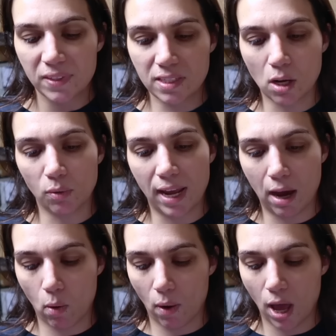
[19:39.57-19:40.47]
So
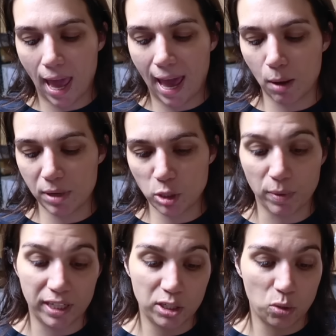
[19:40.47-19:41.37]
now, how much
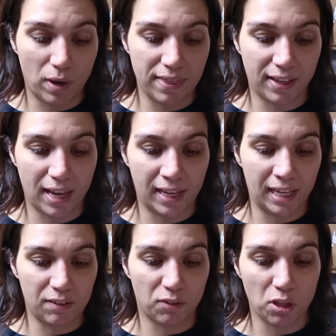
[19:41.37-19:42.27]
money do I think I can
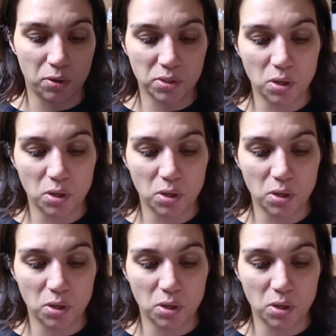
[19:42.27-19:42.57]
get for those?